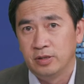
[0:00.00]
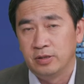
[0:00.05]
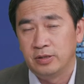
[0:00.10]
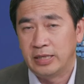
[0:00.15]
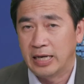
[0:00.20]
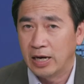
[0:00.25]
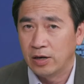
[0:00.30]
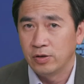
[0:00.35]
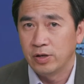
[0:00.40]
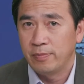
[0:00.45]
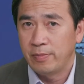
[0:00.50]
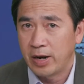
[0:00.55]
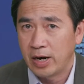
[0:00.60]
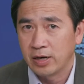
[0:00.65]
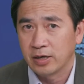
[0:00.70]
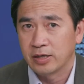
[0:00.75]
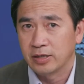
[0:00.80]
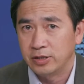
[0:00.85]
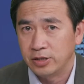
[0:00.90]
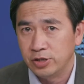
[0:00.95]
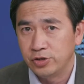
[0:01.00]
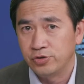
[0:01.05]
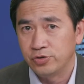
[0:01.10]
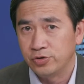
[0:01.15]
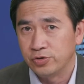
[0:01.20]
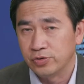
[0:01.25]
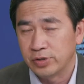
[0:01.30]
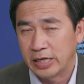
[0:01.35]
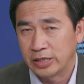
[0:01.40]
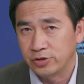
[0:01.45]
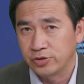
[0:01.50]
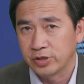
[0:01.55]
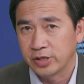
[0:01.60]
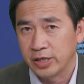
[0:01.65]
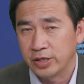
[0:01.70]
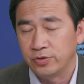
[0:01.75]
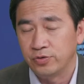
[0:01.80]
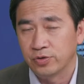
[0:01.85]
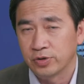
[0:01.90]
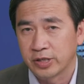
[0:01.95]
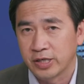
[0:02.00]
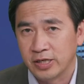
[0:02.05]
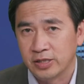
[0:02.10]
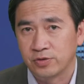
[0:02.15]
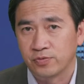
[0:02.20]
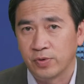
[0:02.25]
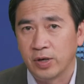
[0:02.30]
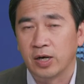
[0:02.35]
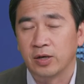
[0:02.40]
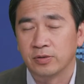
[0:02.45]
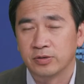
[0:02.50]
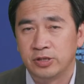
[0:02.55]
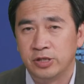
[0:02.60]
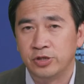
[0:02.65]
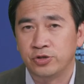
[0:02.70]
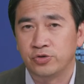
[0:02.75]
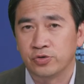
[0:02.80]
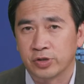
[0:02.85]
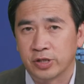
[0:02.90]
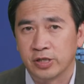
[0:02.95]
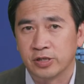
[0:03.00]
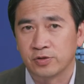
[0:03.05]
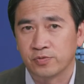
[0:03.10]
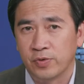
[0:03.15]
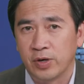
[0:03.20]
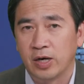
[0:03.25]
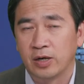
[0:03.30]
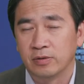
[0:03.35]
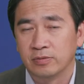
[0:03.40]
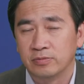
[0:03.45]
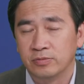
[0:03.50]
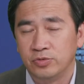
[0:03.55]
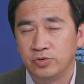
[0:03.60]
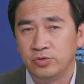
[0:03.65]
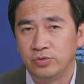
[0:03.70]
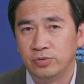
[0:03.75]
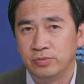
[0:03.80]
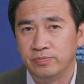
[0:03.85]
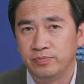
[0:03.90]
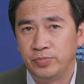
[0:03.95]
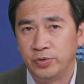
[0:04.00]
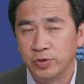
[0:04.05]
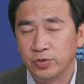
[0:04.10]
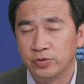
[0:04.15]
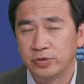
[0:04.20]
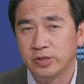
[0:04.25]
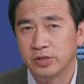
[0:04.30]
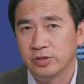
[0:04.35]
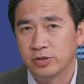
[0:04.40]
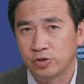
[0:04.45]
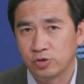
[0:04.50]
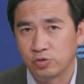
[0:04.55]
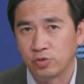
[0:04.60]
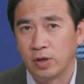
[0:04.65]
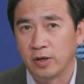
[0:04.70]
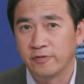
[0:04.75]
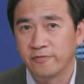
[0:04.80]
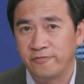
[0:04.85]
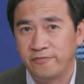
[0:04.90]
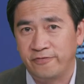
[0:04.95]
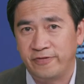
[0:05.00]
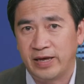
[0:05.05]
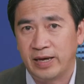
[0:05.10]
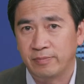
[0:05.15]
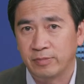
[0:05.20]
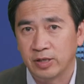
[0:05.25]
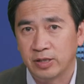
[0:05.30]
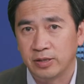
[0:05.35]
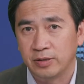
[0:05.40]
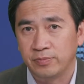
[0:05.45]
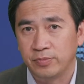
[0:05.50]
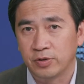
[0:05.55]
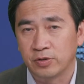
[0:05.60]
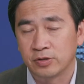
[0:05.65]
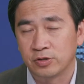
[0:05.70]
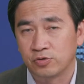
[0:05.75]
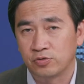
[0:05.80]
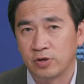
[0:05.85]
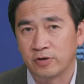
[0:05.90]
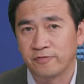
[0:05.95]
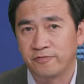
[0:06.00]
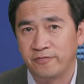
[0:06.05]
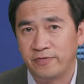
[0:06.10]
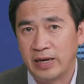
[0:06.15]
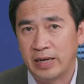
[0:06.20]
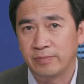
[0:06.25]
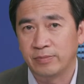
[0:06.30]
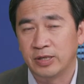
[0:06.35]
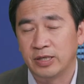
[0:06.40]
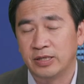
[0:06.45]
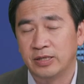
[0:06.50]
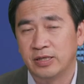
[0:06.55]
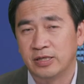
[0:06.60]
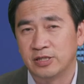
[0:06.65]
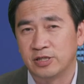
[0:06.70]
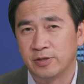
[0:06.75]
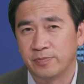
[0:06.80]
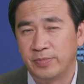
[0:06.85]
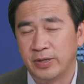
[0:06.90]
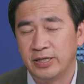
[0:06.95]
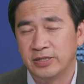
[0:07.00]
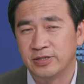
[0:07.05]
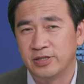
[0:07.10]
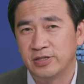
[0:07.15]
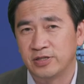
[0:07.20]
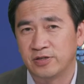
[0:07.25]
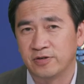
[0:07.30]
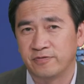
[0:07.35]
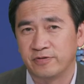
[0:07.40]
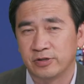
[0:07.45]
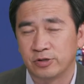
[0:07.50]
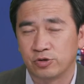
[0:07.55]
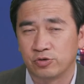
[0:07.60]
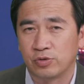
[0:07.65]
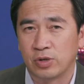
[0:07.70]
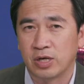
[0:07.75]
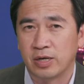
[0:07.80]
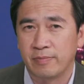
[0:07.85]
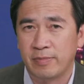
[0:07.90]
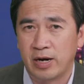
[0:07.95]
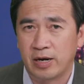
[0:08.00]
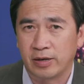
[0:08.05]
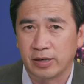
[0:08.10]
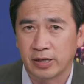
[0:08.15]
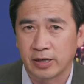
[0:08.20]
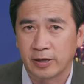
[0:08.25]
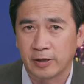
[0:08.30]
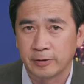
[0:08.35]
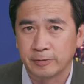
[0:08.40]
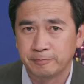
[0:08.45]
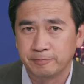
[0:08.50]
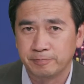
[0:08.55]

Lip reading: Now America needs to educate your kids well, teach your kids well, build strong family, because strong family is the basis of a strong America.